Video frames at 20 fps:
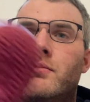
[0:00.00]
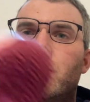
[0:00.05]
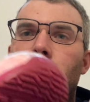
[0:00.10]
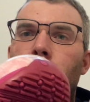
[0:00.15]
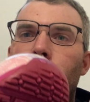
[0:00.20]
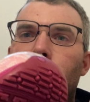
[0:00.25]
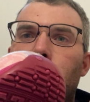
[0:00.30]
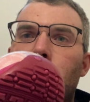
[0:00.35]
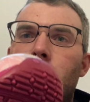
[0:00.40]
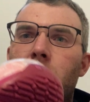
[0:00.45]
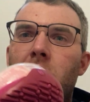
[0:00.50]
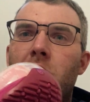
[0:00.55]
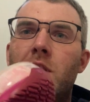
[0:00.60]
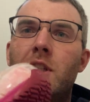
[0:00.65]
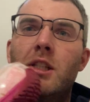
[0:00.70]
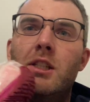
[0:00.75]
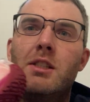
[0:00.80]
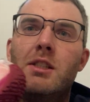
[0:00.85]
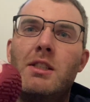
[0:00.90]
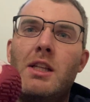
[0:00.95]
boots are
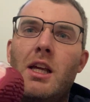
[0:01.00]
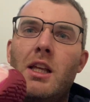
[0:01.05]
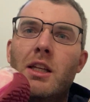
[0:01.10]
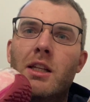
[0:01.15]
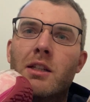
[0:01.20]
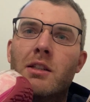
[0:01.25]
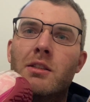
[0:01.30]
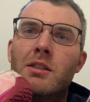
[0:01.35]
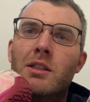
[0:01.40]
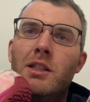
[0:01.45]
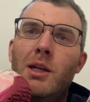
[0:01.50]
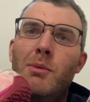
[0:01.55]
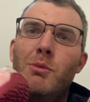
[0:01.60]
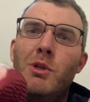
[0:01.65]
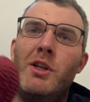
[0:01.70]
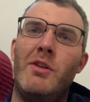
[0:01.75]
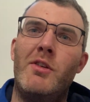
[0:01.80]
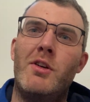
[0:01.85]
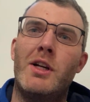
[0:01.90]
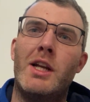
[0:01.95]
still selling. And
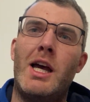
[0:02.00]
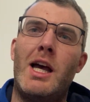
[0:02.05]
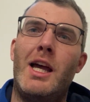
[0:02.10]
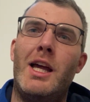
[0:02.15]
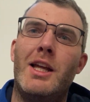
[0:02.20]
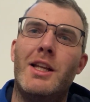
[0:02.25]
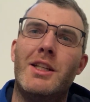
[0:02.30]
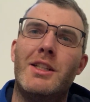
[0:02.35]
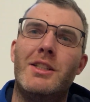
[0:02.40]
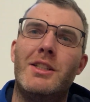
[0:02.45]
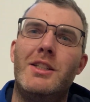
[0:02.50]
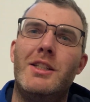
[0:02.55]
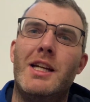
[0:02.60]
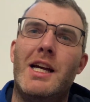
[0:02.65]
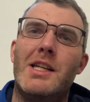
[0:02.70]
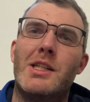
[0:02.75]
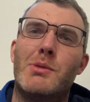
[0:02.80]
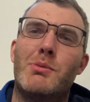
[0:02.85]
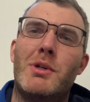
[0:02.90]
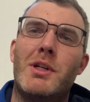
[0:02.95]
believe it or not, you
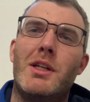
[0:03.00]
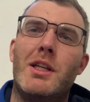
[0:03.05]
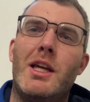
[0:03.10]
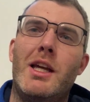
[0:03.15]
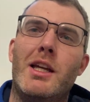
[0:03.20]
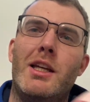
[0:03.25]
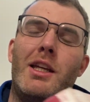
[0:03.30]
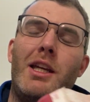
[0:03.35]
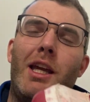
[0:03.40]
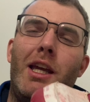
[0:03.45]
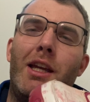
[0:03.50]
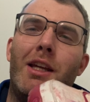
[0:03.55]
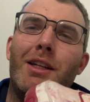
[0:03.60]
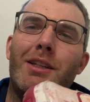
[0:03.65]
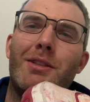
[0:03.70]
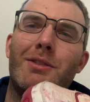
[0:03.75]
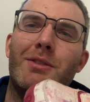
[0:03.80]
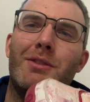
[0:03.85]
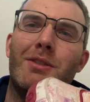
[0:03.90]
guys are probably like, hey,